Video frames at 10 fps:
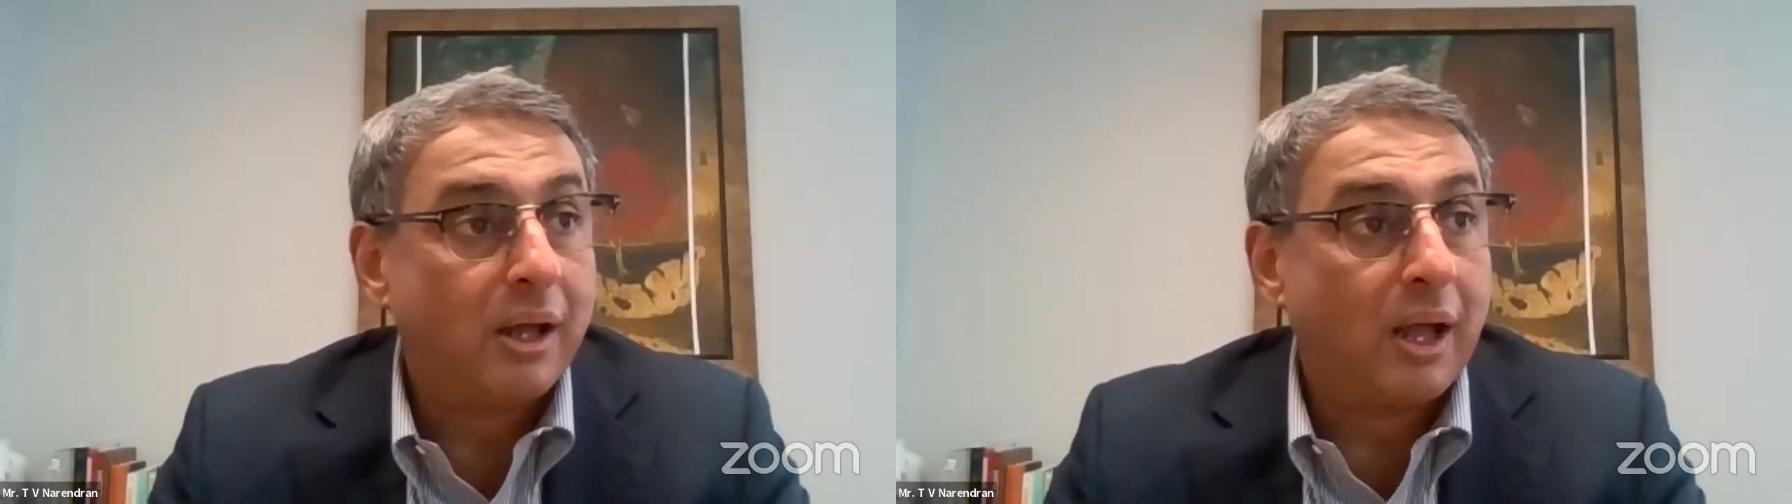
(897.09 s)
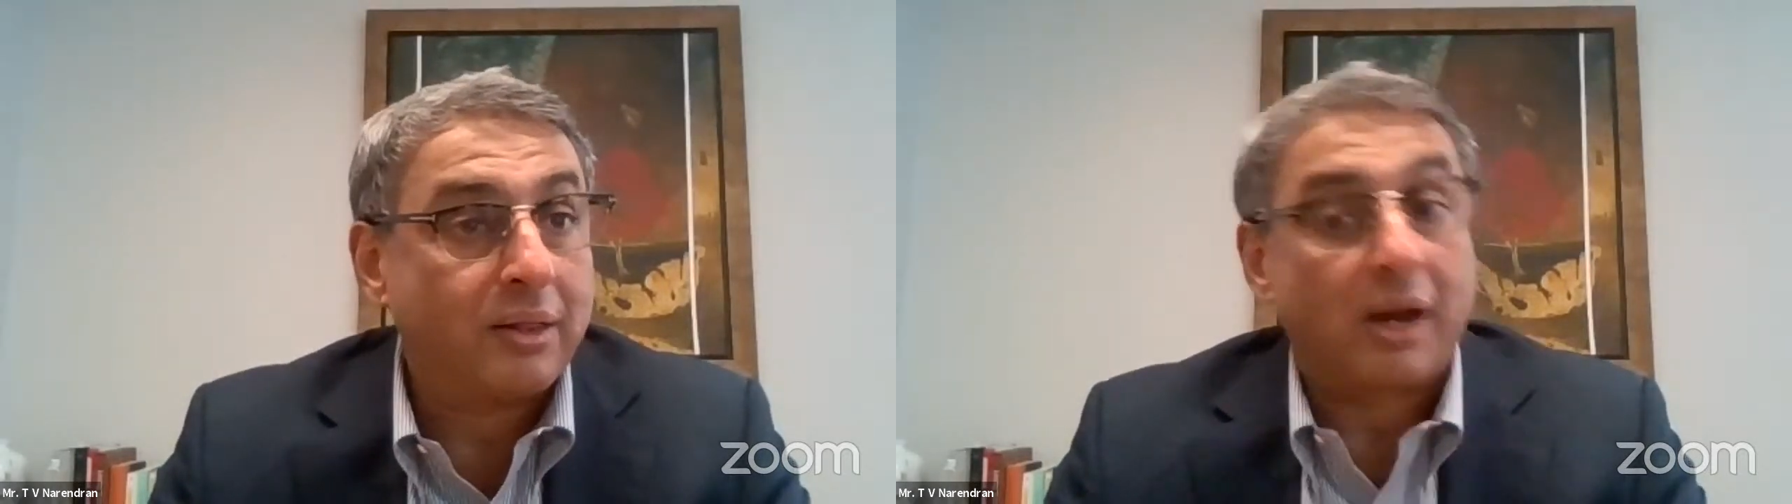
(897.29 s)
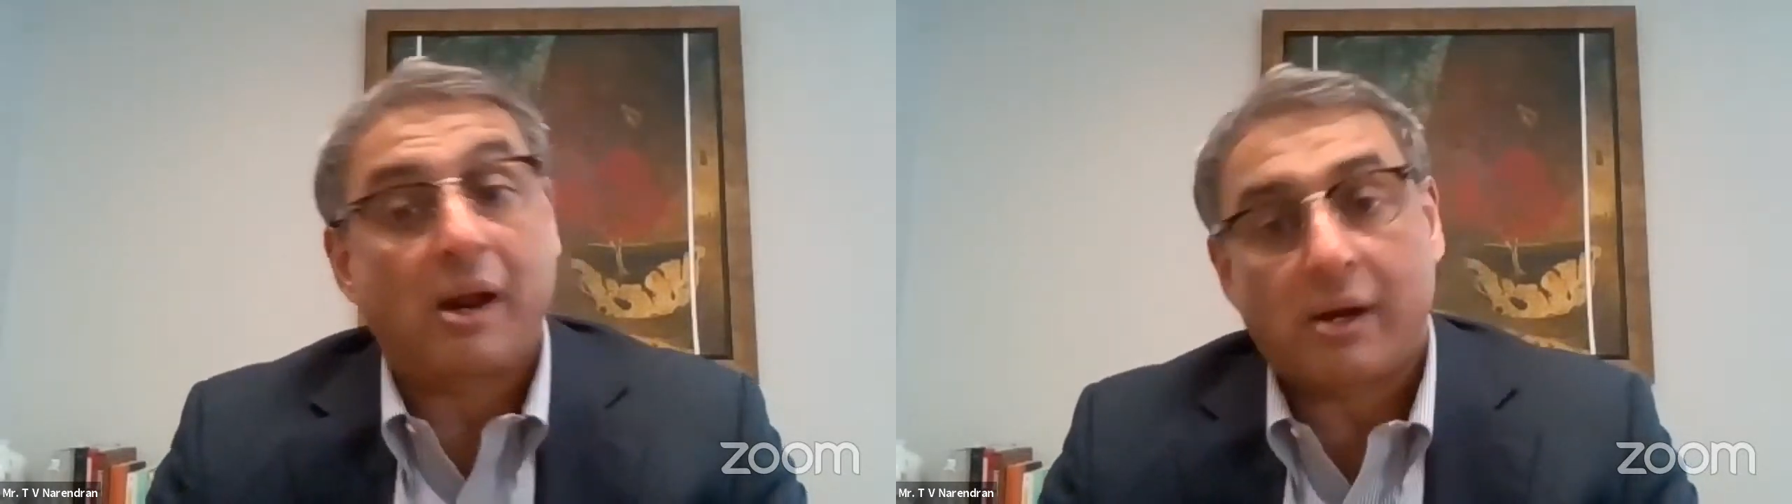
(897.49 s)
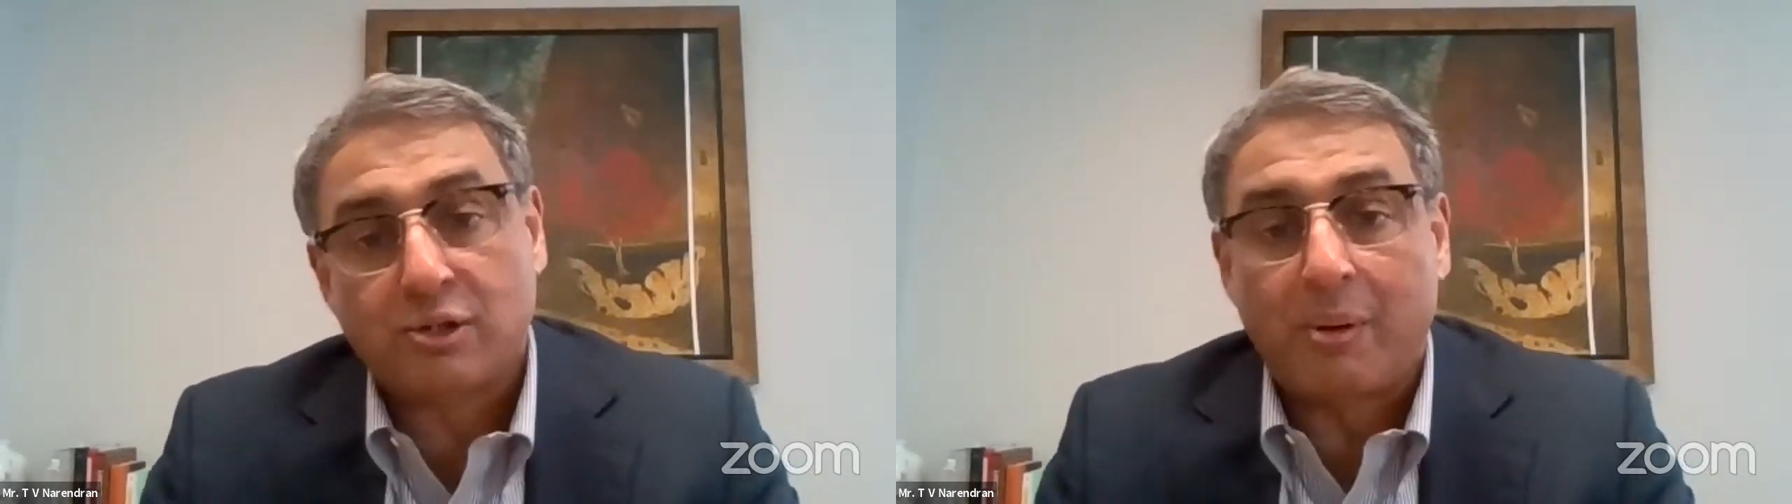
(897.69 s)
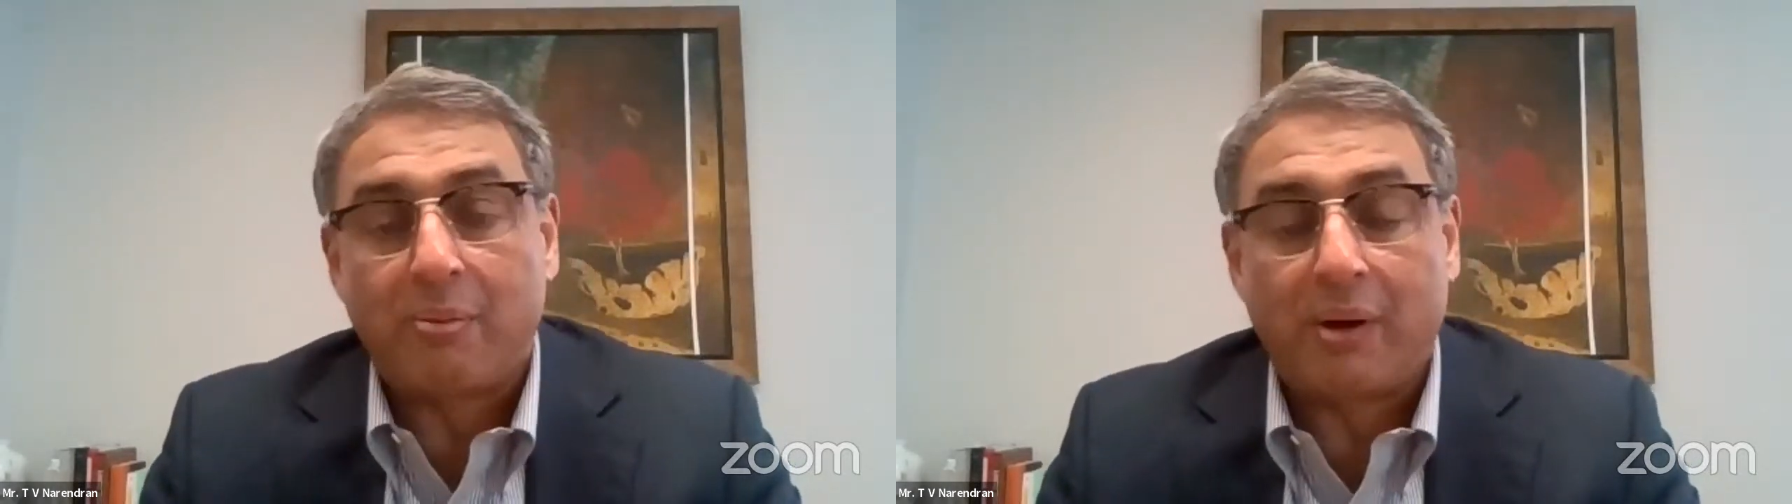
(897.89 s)
and there are
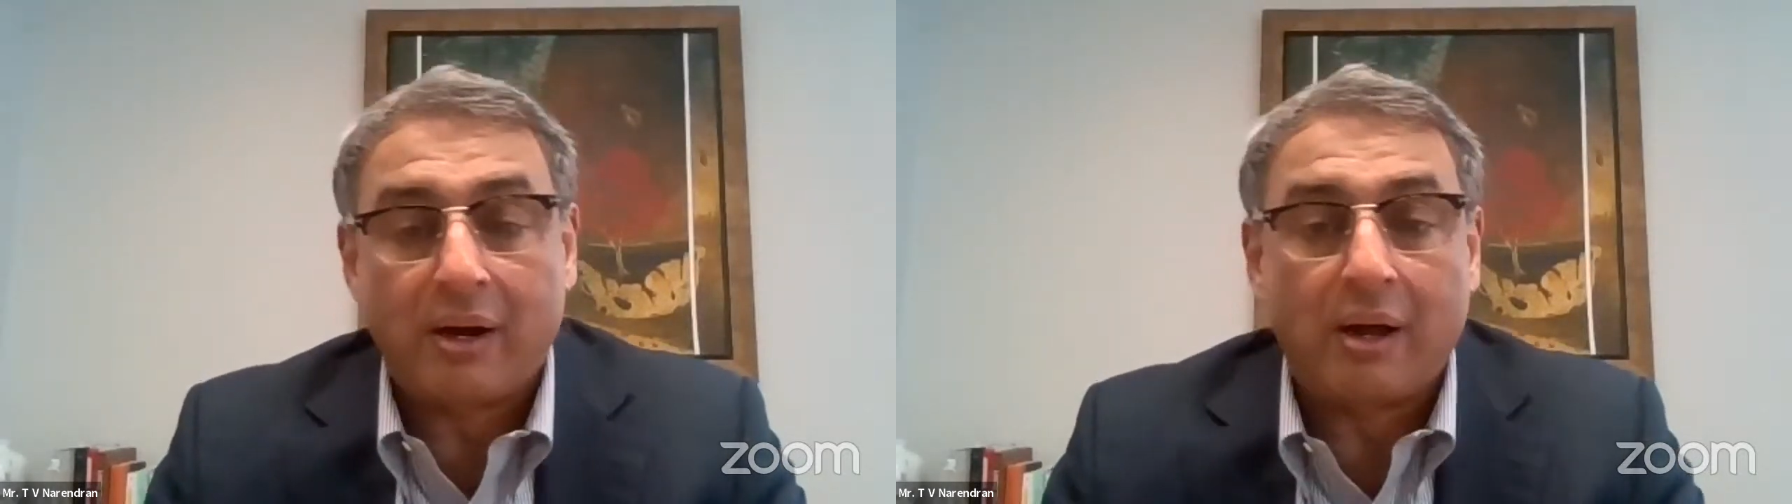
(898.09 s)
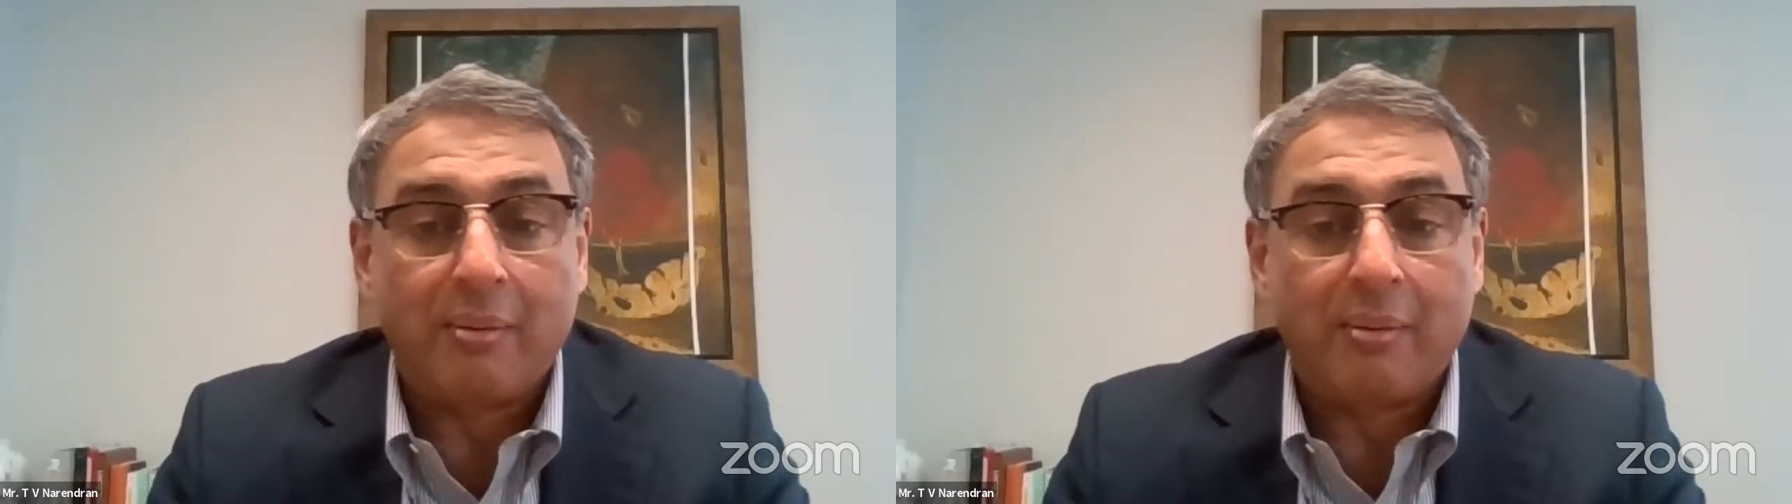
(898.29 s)
rich people in